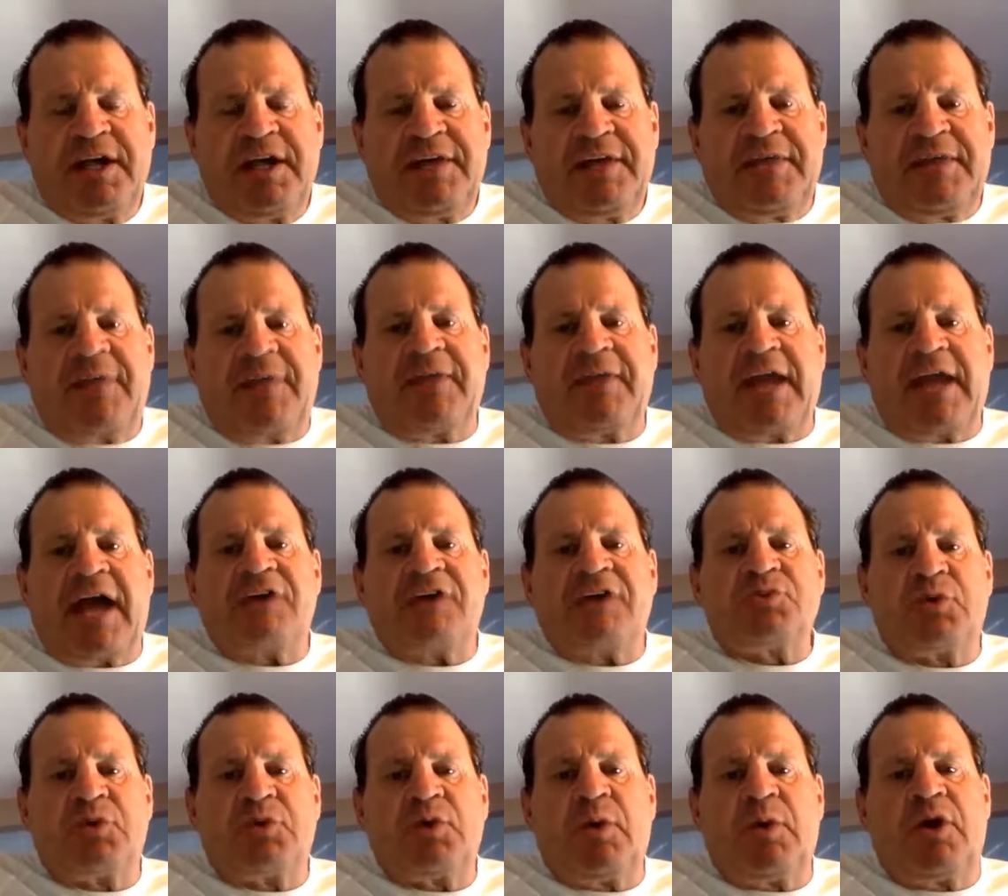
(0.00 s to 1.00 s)
then the guys
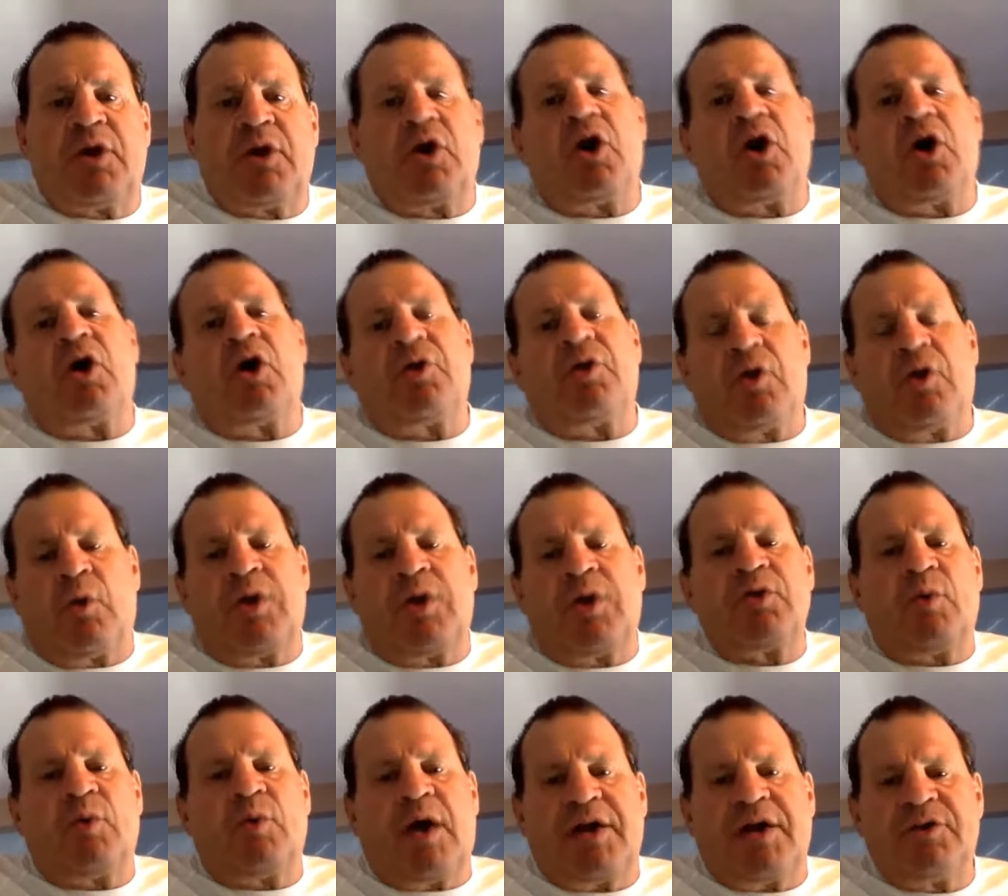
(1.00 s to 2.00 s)
would have went, "Oh, no wonder
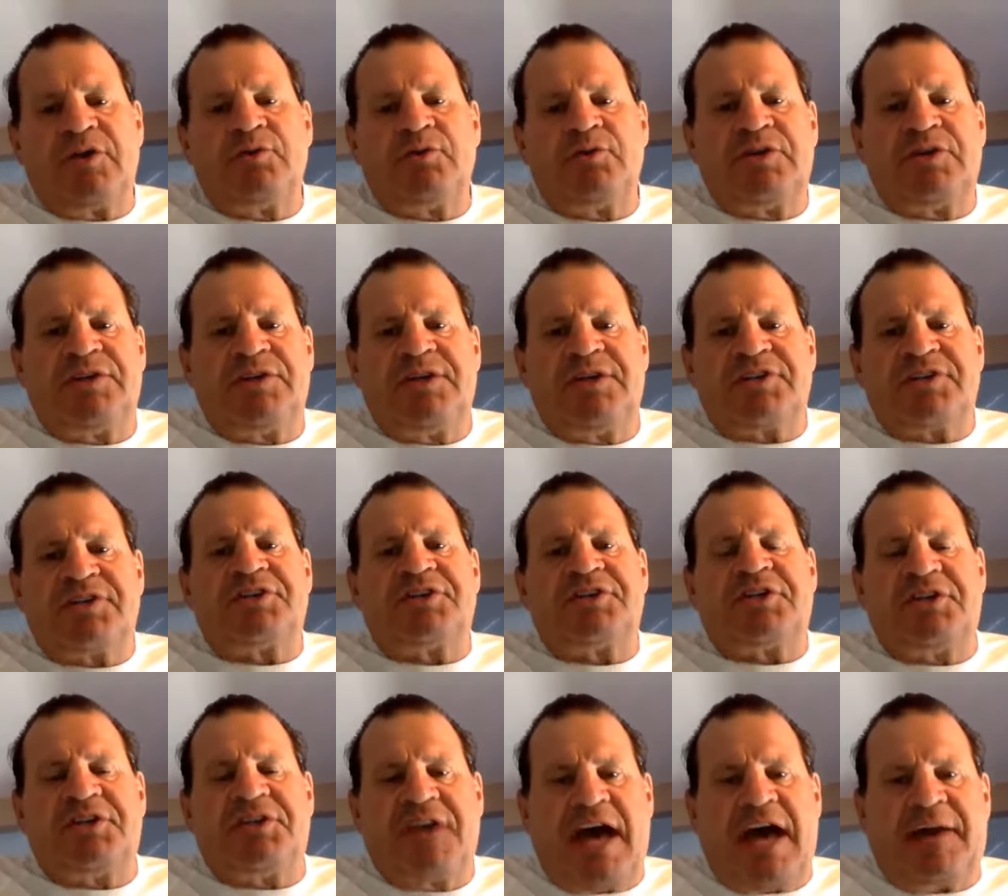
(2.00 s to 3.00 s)
why you did this and
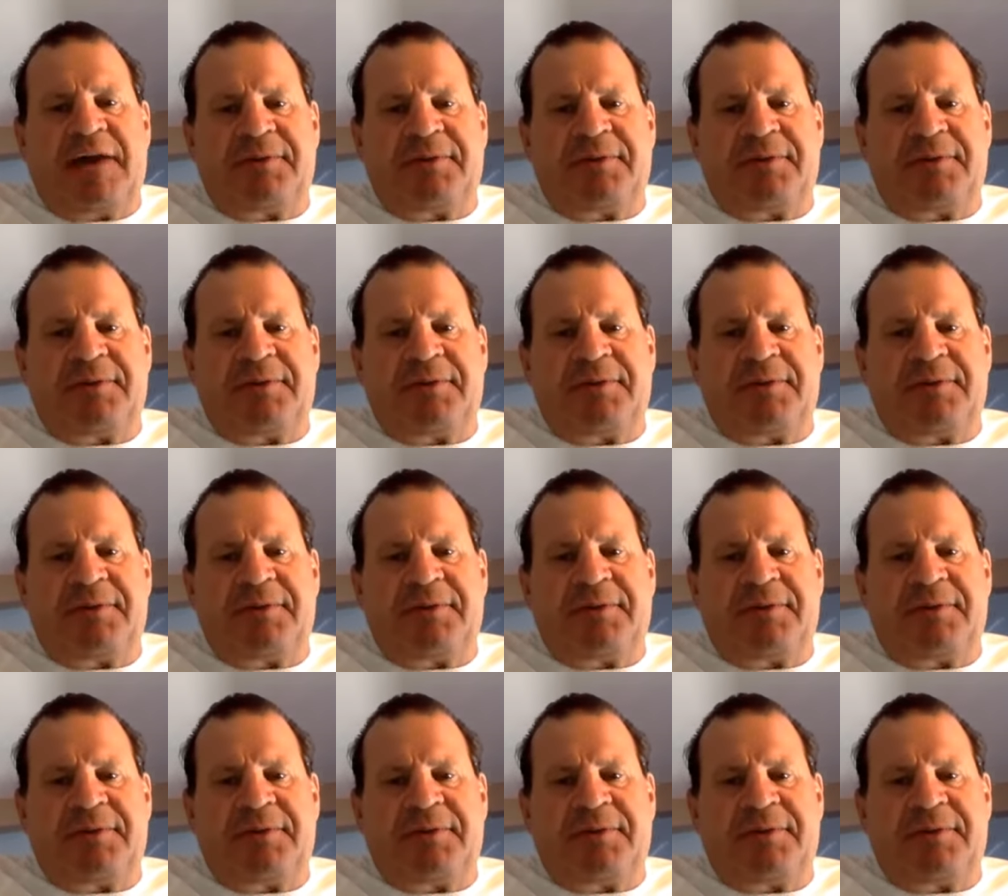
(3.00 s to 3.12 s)
did that."